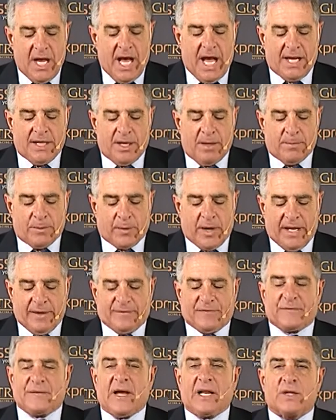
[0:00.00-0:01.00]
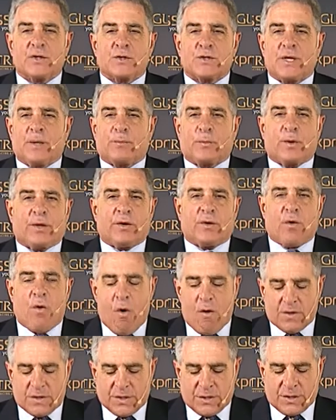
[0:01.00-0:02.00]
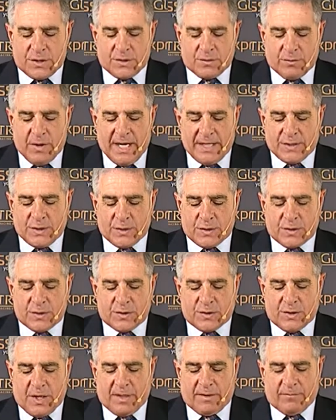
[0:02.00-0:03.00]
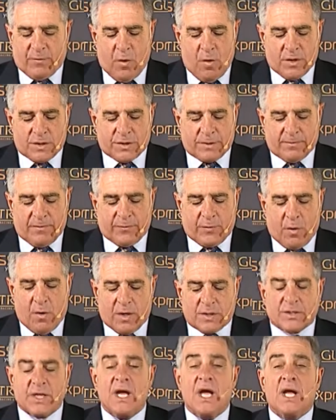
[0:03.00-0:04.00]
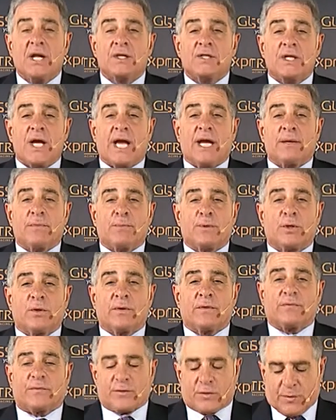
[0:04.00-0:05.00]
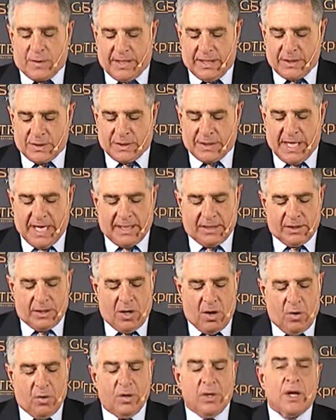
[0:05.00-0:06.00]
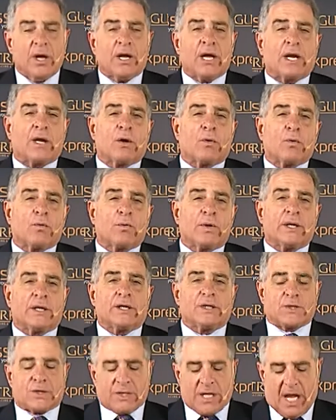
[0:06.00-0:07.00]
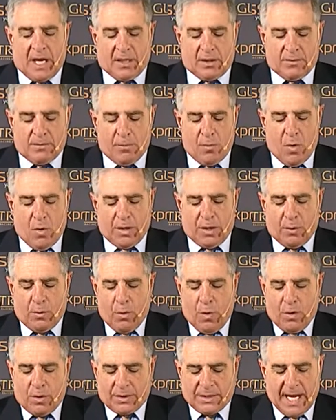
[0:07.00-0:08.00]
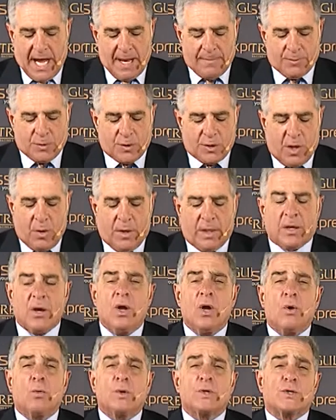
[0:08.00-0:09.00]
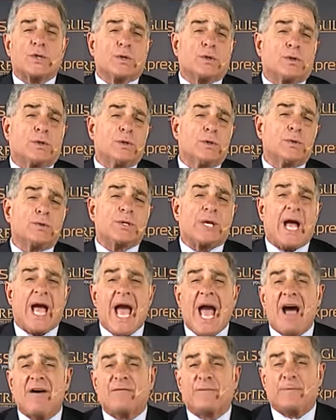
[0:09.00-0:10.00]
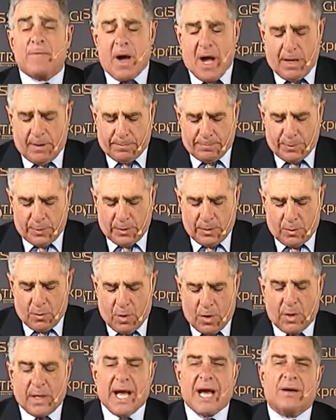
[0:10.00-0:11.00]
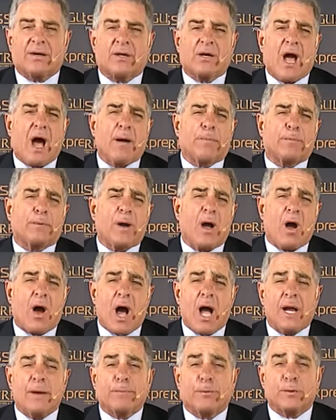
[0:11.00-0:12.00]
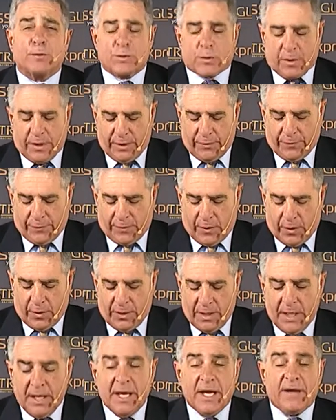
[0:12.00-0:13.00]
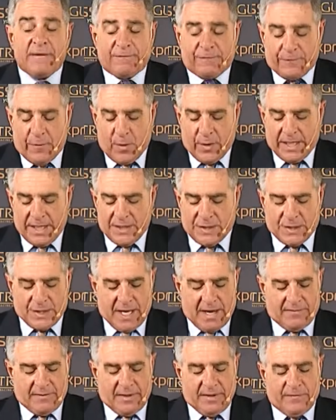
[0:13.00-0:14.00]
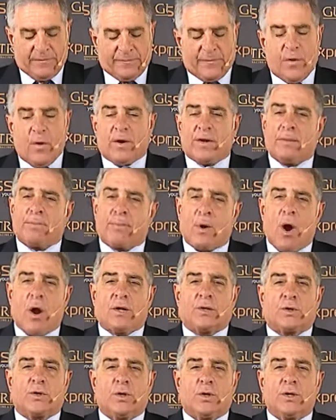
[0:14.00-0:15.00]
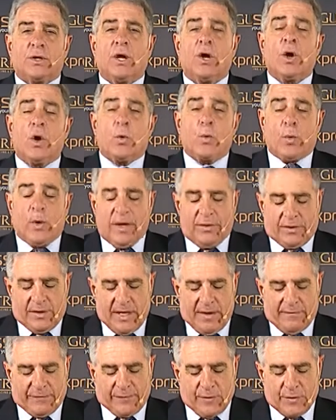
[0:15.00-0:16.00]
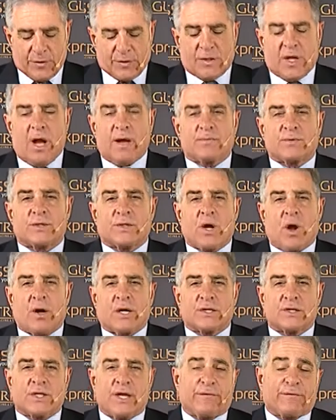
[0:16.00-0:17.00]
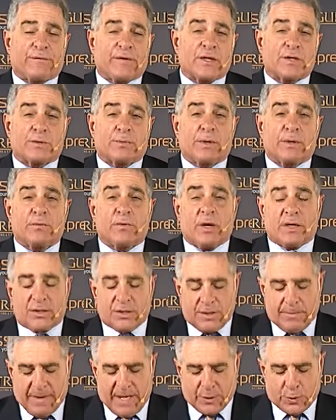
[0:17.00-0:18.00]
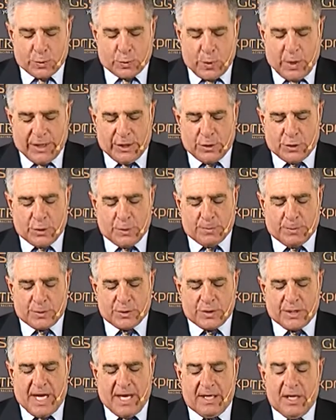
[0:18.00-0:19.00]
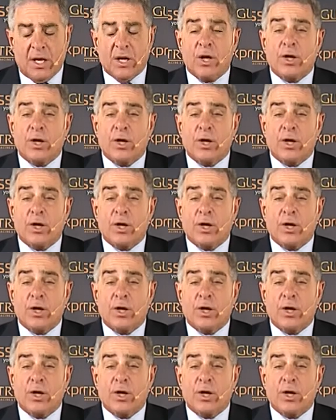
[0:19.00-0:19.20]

And number eight, Fellowship, one of the horses in the race, is the son of Awesome, of course, debuting for trainer Stanley Gold. Got a really solid morning work tab showing, which includes a half mile bullet workout on op- April 23rd and 47 and 4. The Barn Good with their first time starters their freshman run is about 22%.